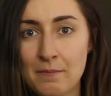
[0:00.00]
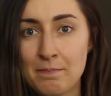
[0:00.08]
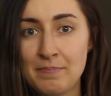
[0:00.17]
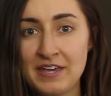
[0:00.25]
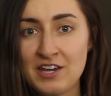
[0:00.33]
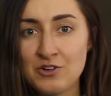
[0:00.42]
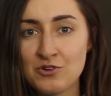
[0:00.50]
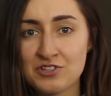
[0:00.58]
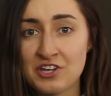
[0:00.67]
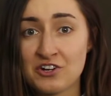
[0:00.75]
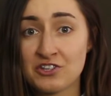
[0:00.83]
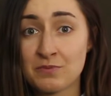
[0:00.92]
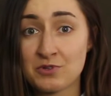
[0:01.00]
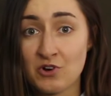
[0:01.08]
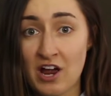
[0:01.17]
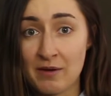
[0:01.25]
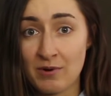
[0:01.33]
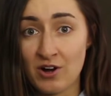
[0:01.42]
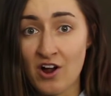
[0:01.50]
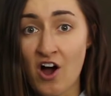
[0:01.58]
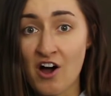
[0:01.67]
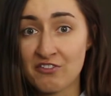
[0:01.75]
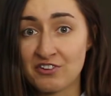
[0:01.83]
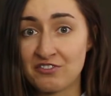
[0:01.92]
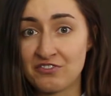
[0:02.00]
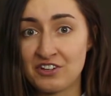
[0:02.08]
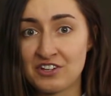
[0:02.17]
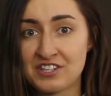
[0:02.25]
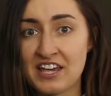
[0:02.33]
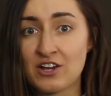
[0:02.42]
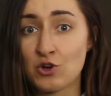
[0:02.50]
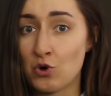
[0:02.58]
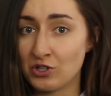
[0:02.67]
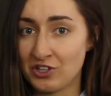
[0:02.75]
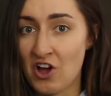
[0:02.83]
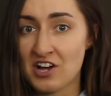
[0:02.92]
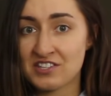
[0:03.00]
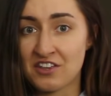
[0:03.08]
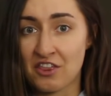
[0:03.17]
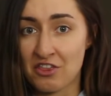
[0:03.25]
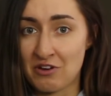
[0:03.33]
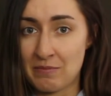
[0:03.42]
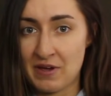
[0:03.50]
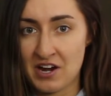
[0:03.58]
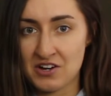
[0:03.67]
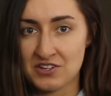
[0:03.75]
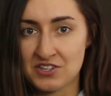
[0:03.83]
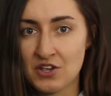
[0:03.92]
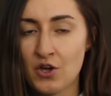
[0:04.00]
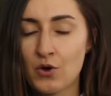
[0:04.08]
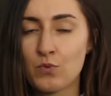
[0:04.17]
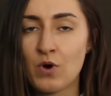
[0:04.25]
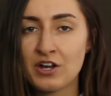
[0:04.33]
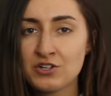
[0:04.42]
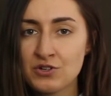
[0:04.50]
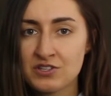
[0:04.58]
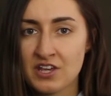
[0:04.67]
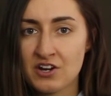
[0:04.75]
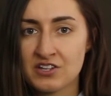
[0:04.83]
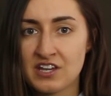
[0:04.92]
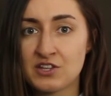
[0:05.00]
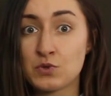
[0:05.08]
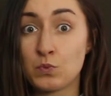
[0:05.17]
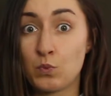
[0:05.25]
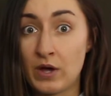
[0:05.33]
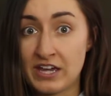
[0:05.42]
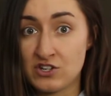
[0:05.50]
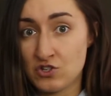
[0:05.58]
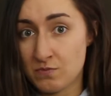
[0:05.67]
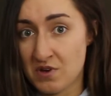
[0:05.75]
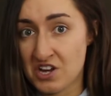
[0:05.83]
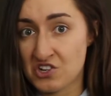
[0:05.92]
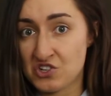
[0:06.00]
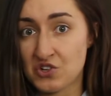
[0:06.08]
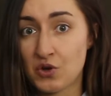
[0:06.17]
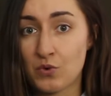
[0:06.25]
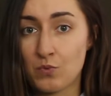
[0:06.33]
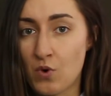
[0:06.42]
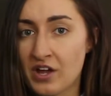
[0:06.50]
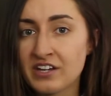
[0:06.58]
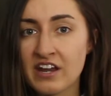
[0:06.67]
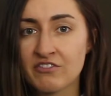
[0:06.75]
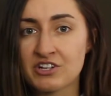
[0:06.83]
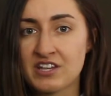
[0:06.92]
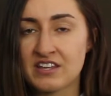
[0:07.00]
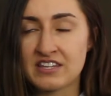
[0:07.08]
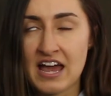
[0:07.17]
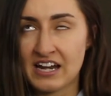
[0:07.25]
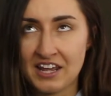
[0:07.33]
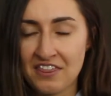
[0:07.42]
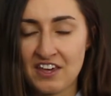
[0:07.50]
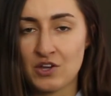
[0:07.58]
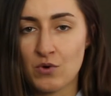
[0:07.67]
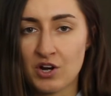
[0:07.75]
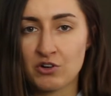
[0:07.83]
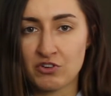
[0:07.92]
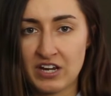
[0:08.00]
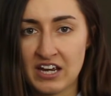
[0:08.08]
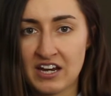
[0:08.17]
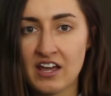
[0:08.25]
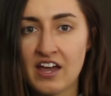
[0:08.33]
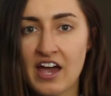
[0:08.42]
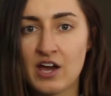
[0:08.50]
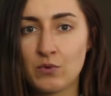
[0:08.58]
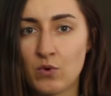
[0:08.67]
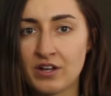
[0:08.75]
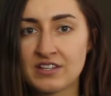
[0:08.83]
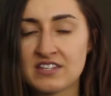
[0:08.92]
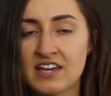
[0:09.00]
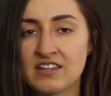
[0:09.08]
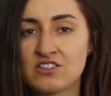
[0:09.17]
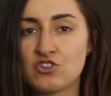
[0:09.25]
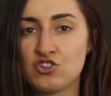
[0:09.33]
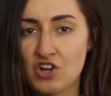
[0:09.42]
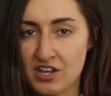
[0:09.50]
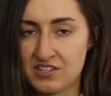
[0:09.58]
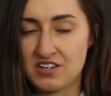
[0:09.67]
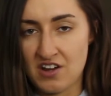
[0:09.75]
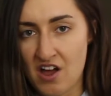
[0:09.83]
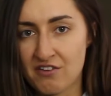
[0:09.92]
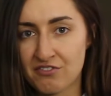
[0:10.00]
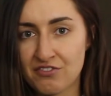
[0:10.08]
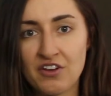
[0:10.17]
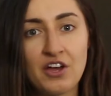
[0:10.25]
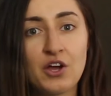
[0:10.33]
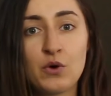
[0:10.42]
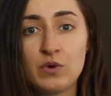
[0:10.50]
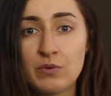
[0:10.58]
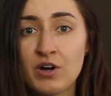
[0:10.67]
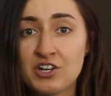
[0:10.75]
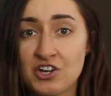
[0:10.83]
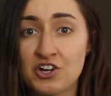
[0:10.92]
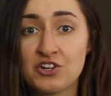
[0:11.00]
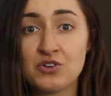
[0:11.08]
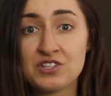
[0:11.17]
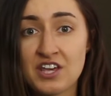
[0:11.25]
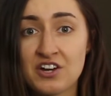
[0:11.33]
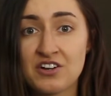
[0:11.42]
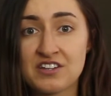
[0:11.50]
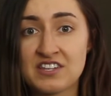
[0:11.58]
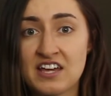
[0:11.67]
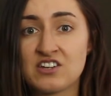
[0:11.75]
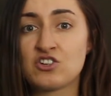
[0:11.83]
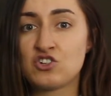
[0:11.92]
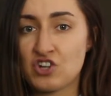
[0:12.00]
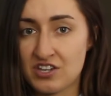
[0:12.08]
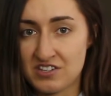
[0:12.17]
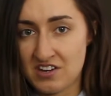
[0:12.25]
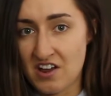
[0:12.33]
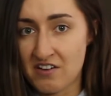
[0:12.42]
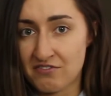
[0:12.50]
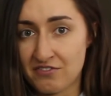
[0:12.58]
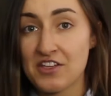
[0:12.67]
Being a newsletter subscriber often feels like Goldilocks and Three Bears. One newsletter sends way too much, one never sends anything you want to read, and one sends just enough. We want your newsletter to send just enough.